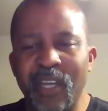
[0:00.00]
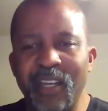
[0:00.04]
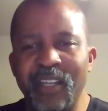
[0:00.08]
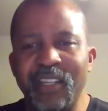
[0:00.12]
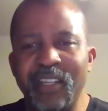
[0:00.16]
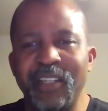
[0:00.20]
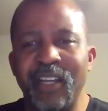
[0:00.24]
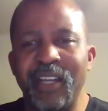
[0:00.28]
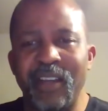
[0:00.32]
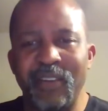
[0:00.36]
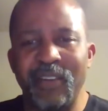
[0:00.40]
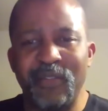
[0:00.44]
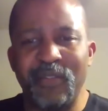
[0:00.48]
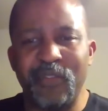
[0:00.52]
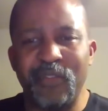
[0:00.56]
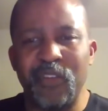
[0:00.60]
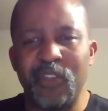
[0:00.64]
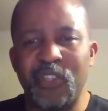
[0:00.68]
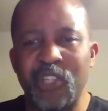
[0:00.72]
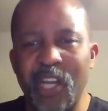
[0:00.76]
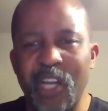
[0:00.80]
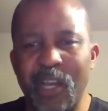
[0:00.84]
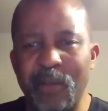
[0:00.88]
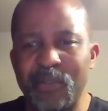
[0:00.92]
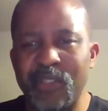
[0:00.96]
Yeah, a few
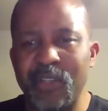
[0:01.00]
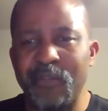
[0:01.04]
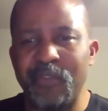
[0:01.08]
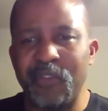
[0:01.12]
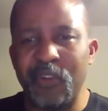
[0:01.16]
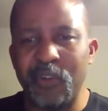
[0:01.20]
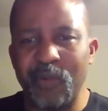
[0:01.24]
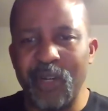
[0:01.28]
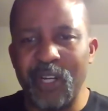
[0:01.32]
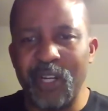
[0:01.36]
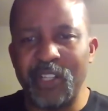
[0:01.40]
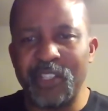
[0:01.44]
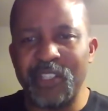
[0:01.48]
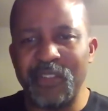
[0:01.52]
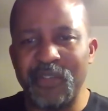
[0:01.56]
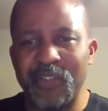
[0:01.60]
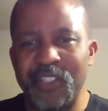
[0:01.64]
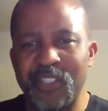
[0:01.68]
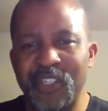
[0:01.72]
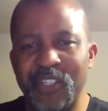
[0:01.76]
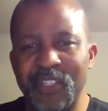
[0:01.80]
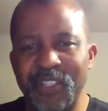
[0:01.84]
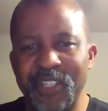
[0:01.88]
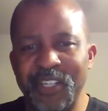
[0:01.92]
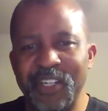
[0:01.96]
times. A few relatives
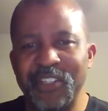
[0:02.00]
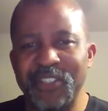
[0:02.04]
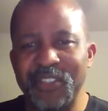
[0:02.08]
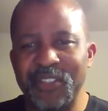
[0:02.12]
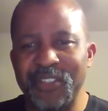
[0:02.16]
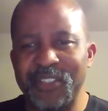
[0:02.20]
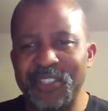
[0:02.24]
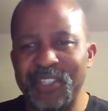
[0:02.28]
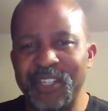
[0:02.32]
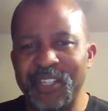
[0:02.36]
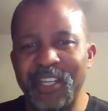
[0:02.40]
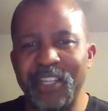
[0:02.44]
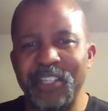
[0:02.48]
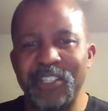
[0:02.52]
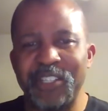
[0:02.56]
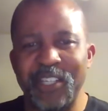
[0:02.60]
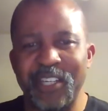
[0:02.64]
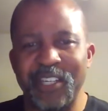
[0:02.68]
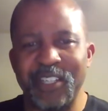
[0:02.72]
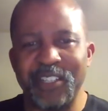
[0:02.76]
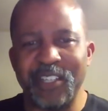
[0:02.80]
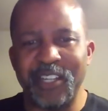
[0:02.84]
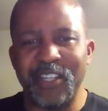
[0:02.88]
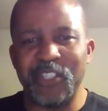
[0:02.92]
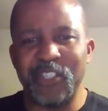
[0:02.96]
still there, so it's a nice
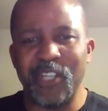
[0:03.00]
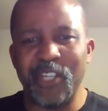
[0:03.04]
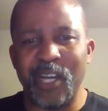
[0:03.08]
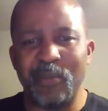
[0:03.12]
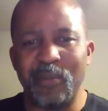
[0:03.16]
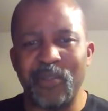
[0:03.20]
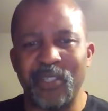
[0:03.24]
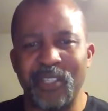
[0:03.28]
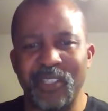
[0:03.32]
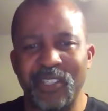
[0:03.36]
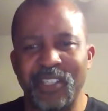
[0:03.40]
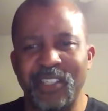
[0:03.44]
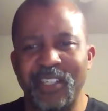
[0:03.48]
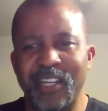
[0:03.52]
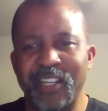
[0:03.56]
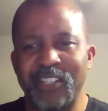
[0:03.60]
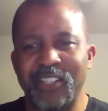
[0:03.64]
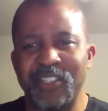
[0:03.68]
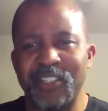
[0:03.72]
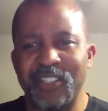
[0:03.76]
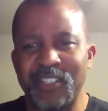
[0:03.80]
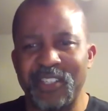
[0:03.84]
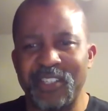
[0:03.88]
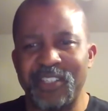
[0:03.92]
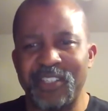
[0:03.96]
option
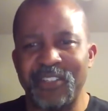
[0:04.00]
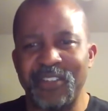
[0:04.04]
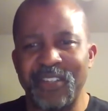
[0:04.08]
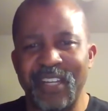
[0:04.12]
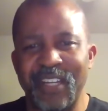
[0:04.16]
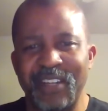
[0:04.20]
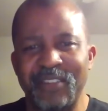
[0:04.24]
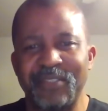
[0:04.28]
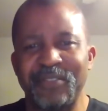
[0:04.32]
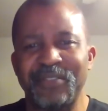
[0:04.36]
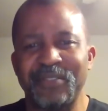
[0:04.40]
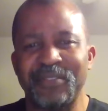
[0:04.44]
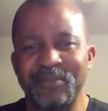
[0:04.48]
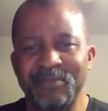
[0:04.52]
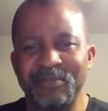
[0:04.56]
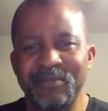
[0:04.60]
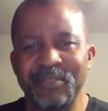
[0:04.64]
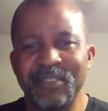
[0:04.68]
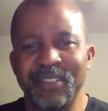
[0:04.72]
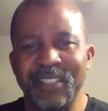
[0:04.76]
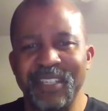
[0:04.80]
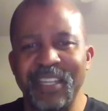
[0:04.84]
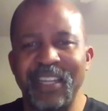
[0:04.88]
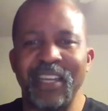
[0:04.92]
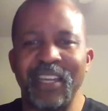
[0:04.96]
connection to still have.
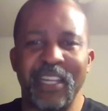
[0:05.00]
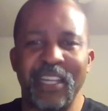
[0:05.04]
Yeah,